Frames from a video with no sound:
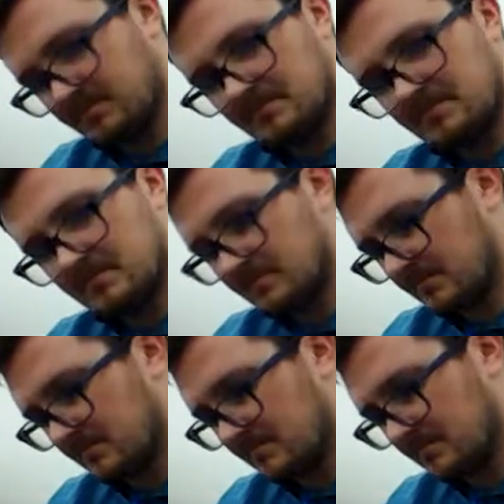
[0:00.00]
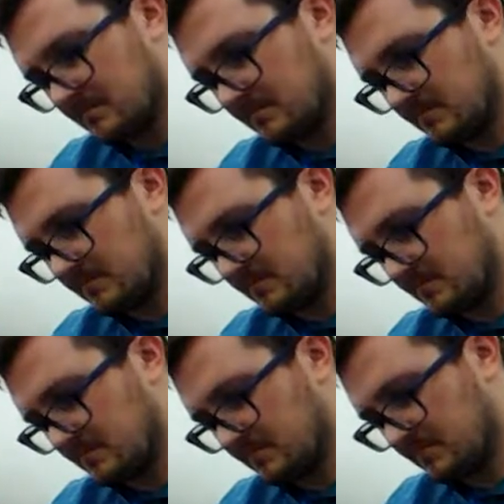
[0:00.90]

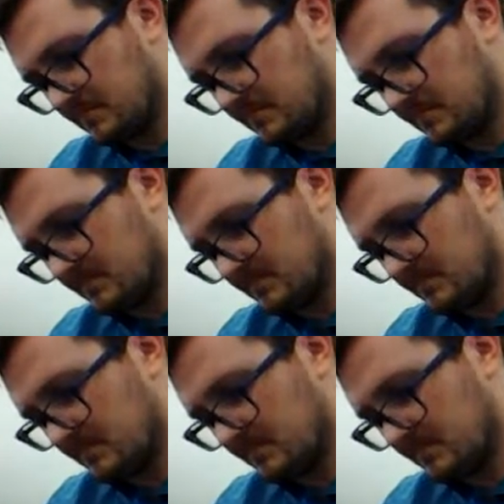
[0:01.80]
Nobody speaks.